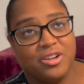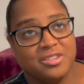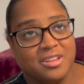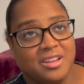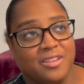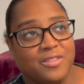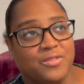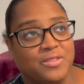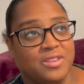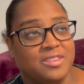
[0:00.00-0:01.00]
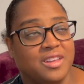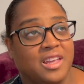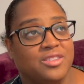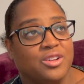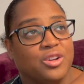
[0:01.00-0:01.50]
our study of the 50
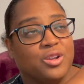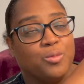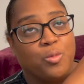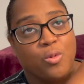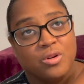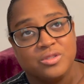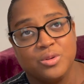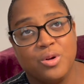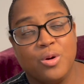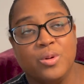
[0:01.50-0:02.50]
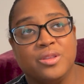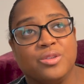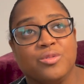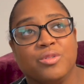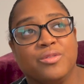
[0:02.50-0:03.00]
states, they're going to more so go
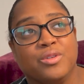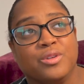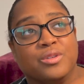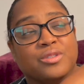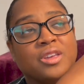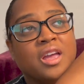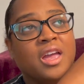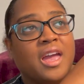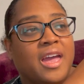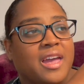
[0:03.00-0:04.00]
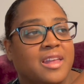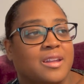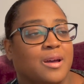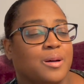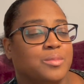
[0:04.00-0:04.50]
into rivers and
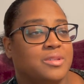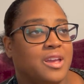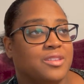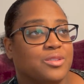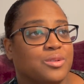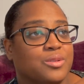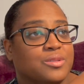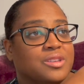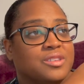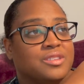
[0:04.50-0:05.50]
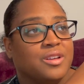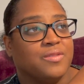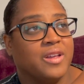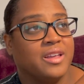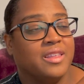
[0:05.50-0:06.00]
um, deserts and
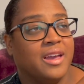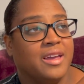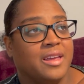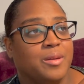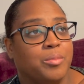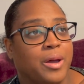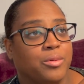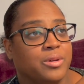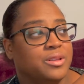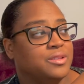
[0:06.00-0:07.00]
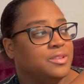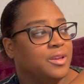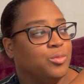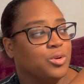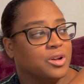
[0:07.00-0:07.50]
stuff like that and mountains.
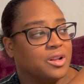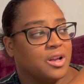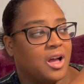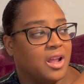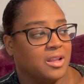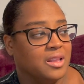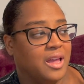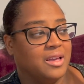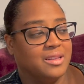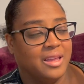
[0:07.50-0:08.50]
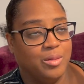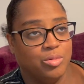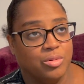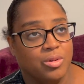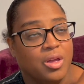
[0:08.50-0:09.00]
And we're going to kind of like
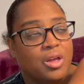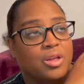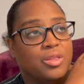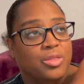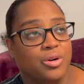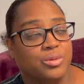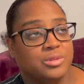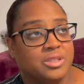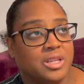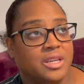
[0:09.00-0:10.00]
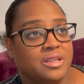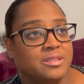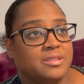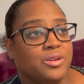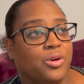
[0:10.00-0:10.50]
label those
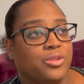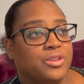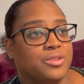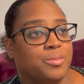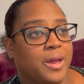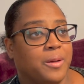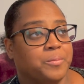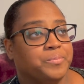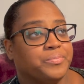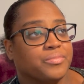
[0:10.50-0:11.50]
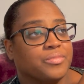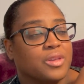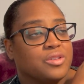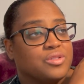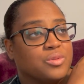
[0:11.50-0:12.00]
things on this map
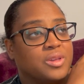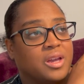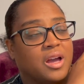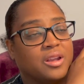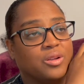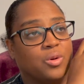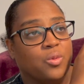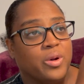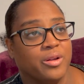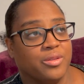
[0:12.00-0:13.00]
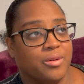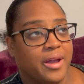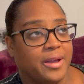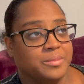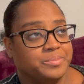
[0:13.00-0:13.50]
so they kind of know where they're
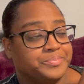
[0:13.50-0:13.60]
at